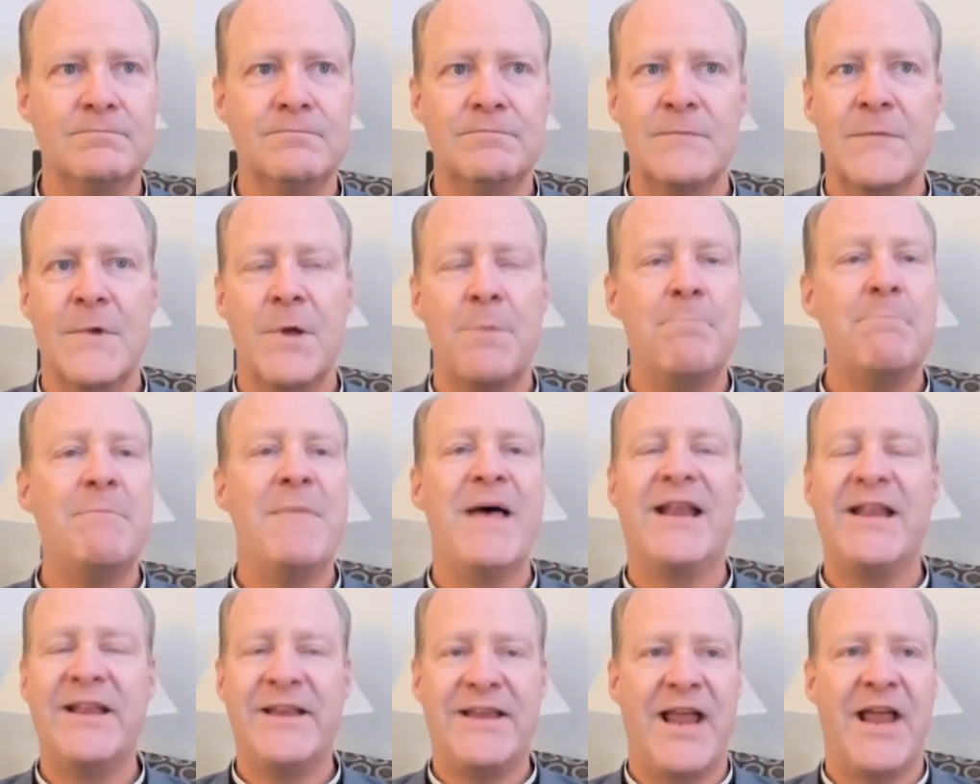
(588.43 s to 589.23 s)

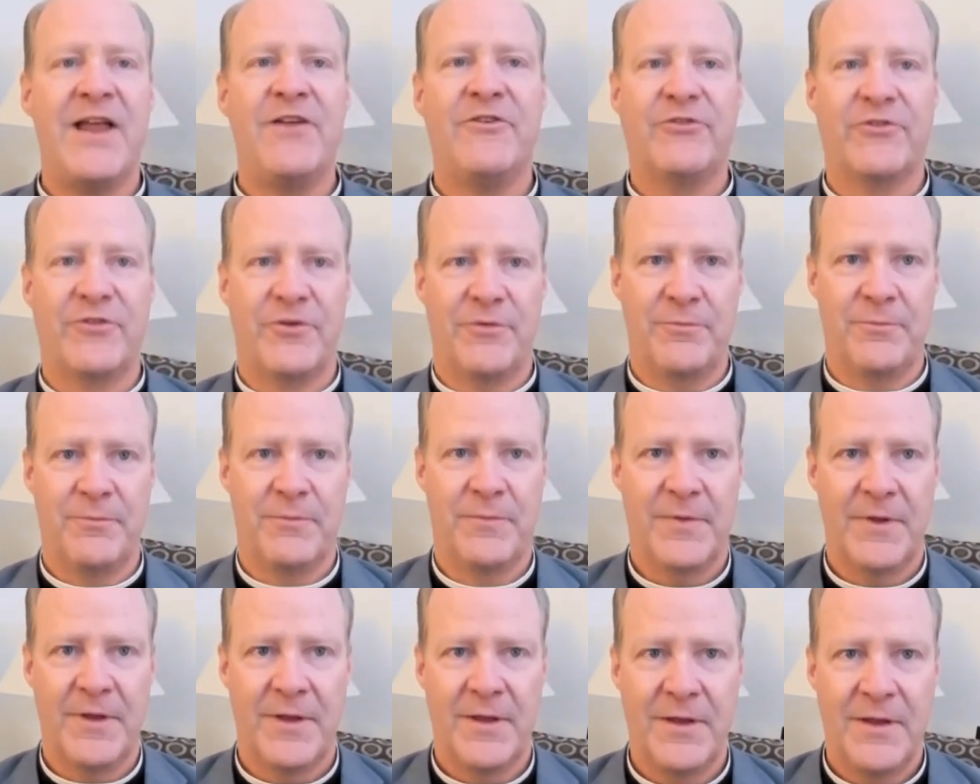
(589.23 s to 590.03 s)
meditation.
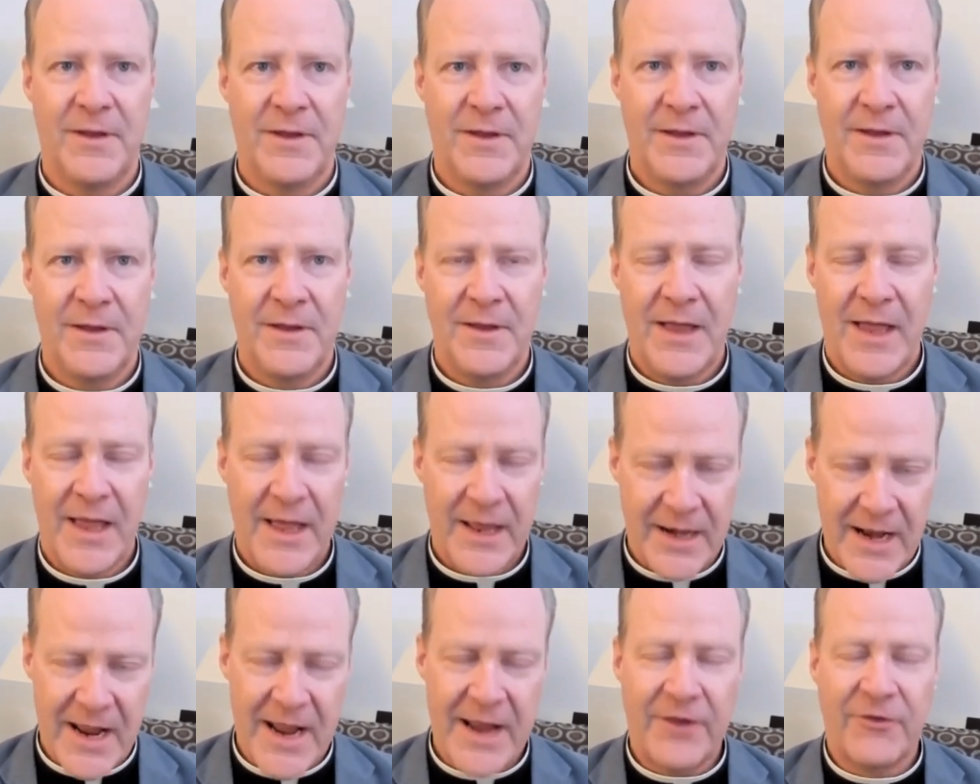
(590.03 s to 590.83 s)

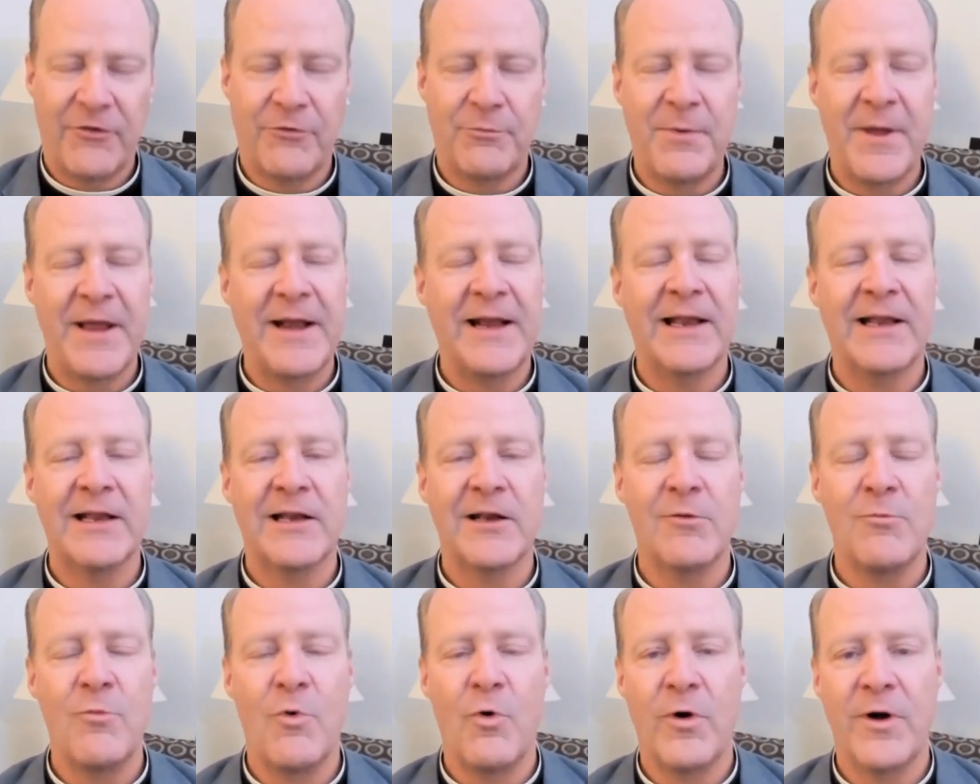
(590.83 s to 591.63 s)
And I explain a little
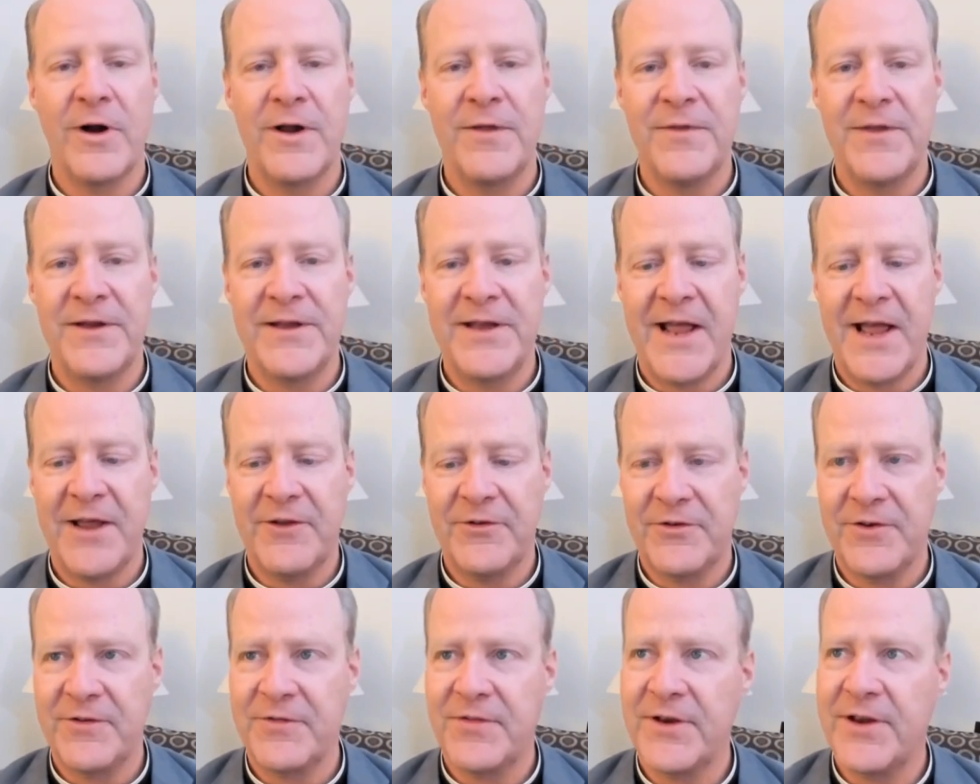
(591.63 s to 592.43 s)
more in the
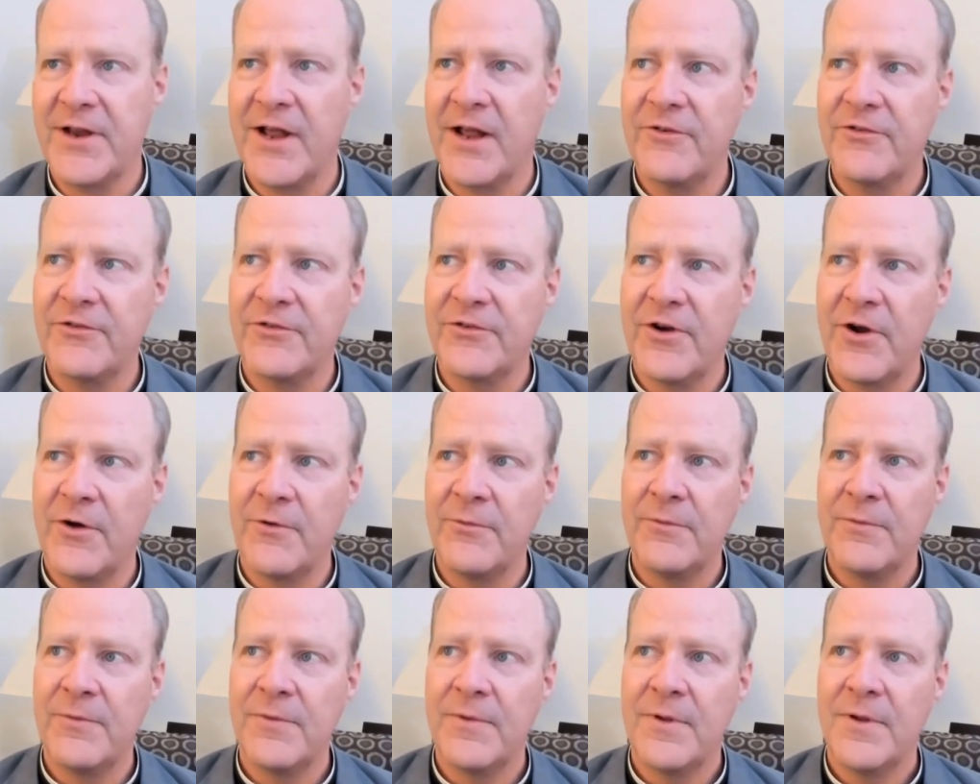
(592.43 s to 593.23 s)
text of the
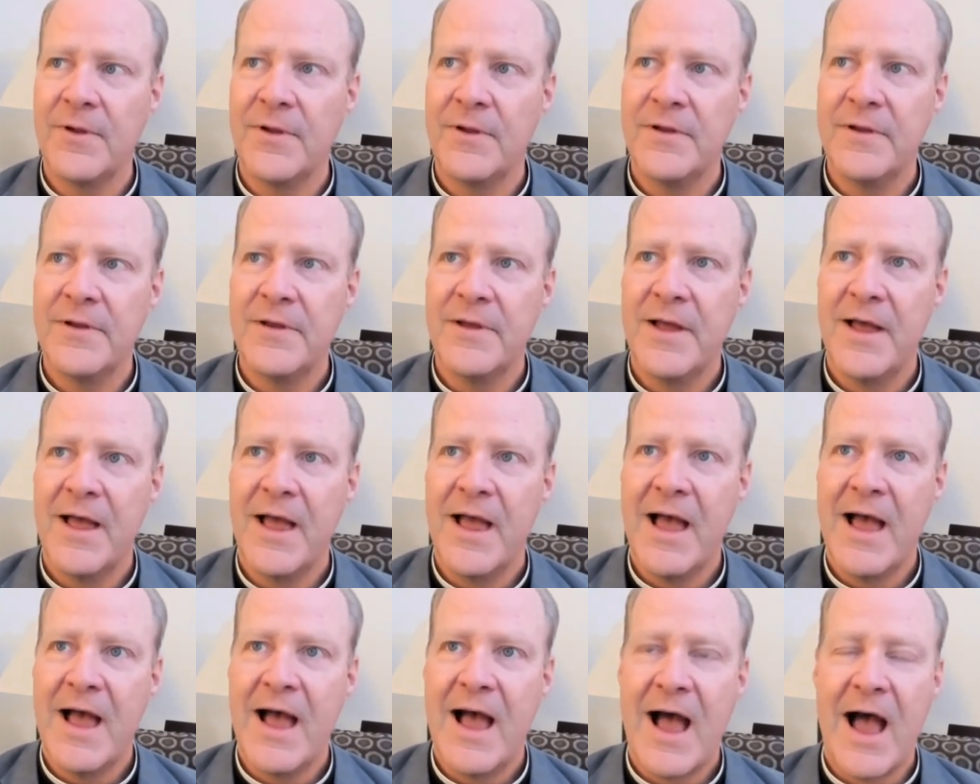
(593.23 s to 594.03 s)
touchstone.
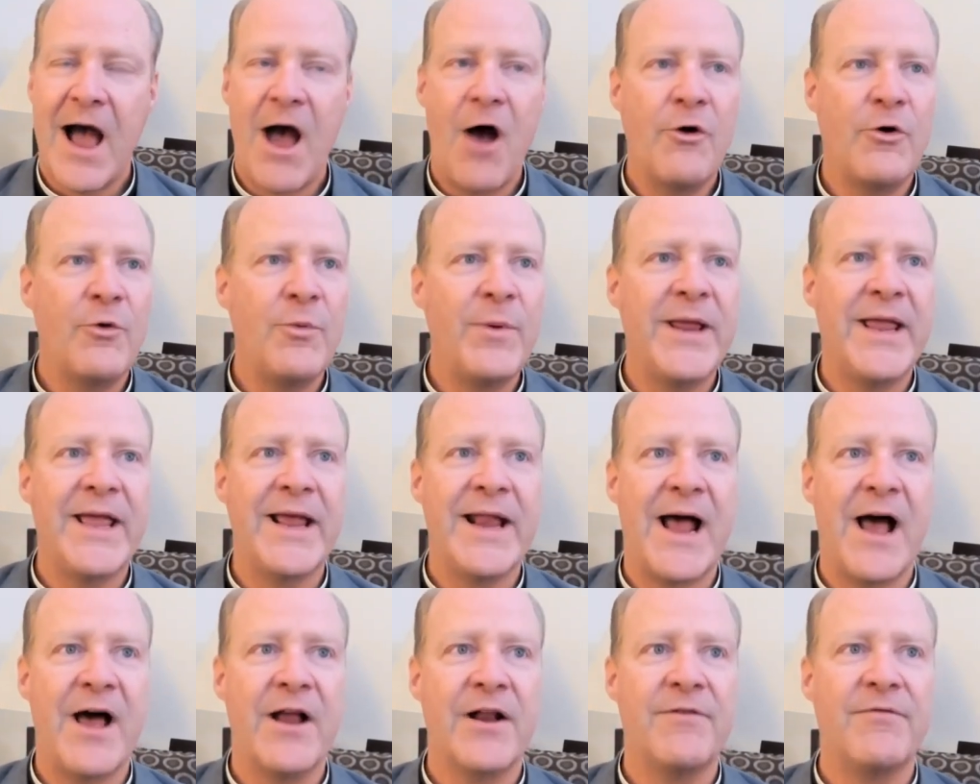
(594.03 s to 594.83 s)
How do we get
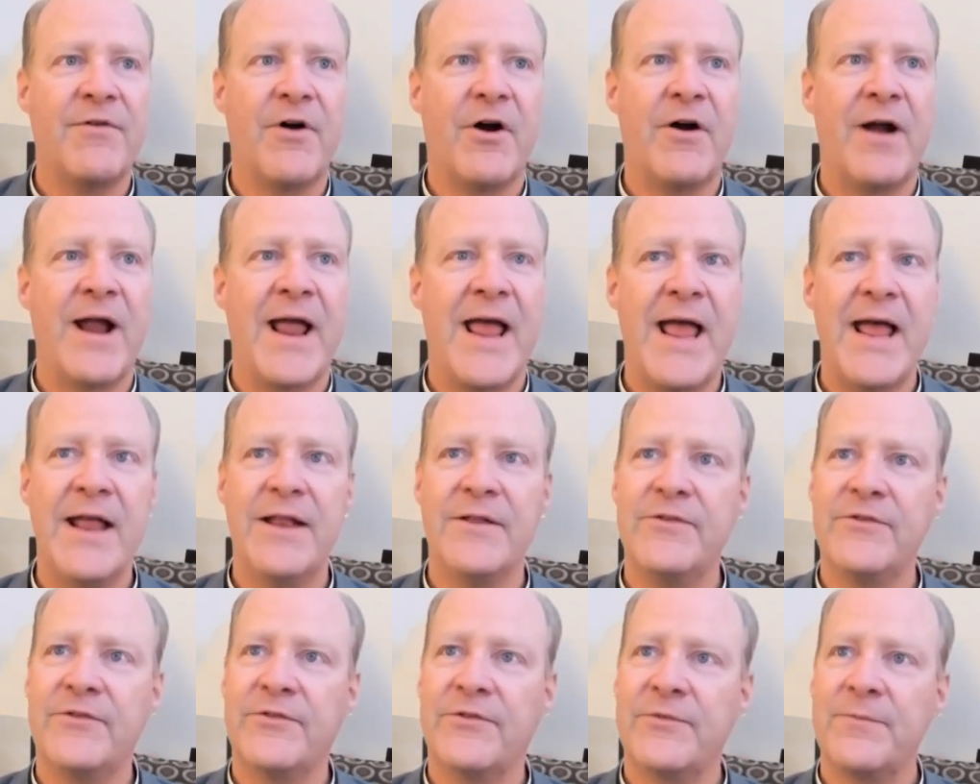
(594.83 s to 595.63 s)
out of our
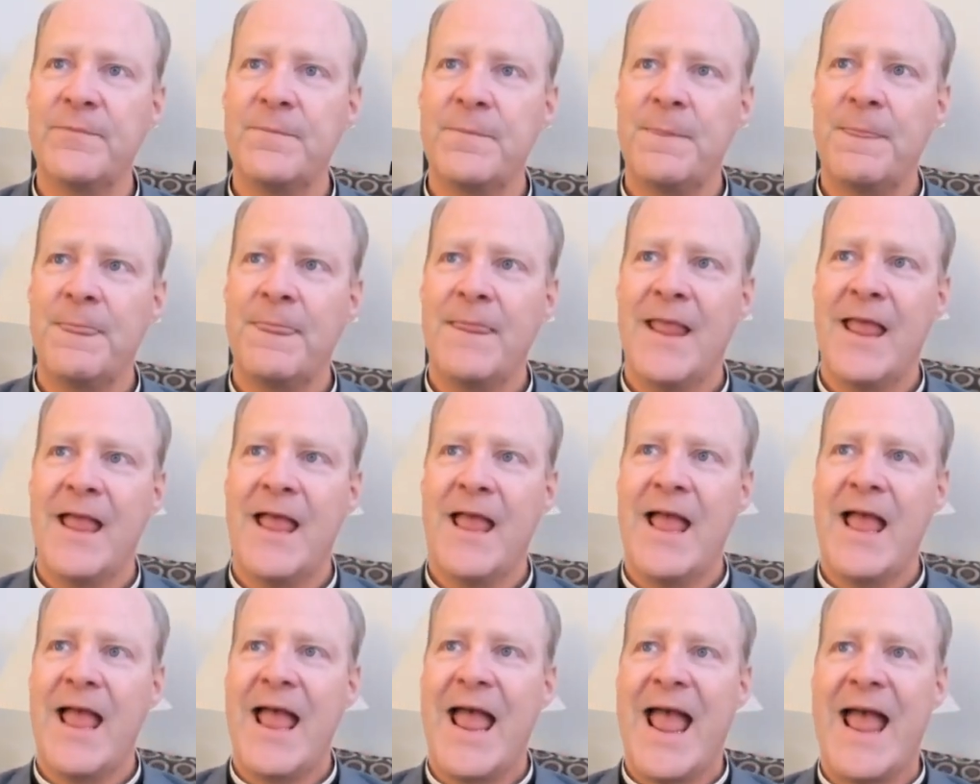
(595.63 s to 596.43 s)
heads
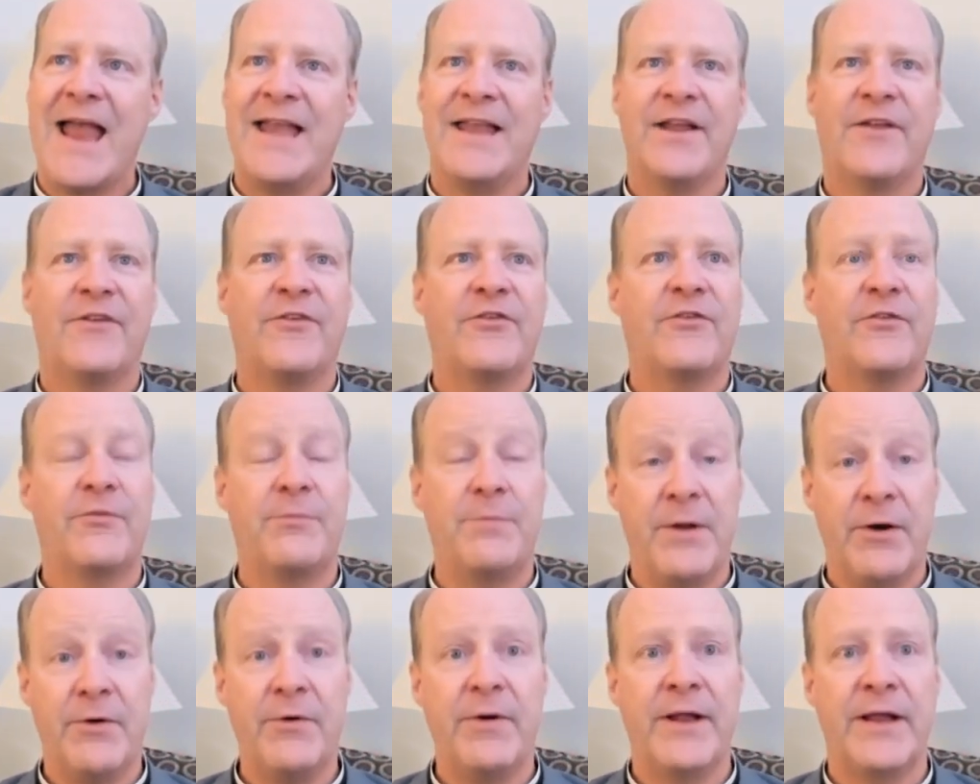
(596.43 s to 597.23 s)
and
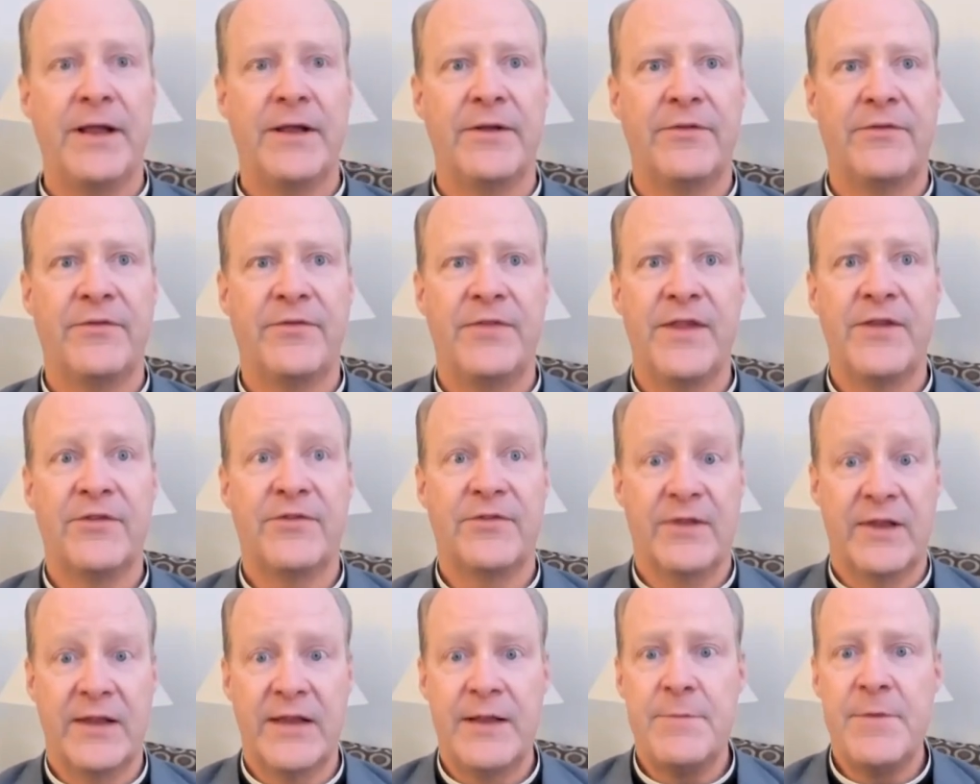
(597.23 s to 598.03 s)
experience this
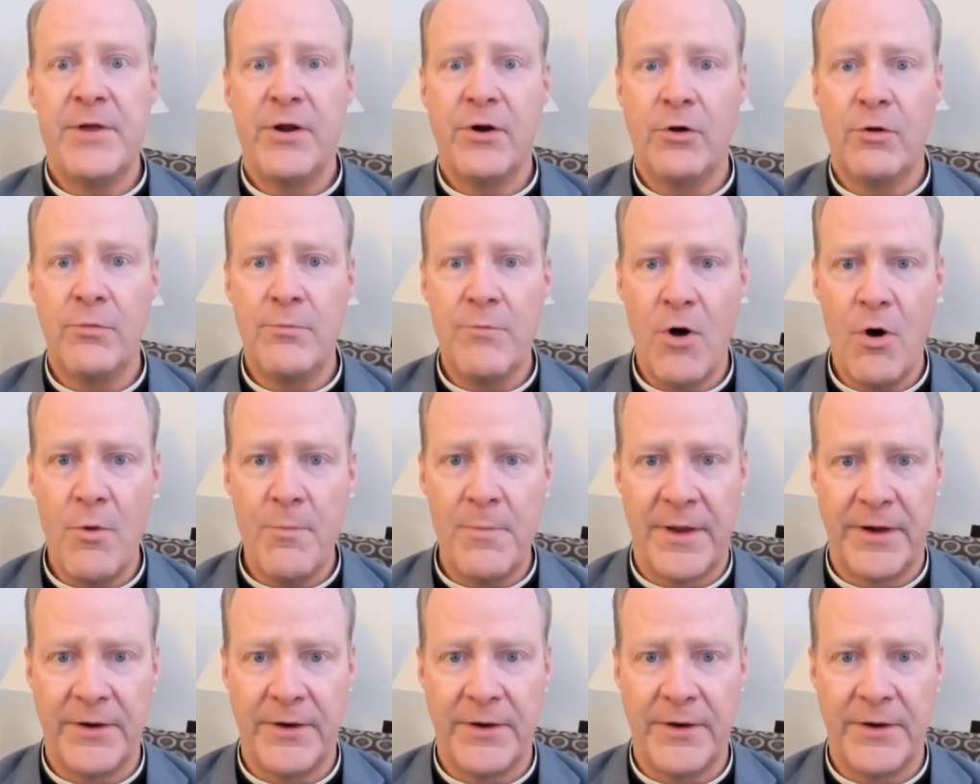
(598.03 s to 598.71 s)
liminal moment?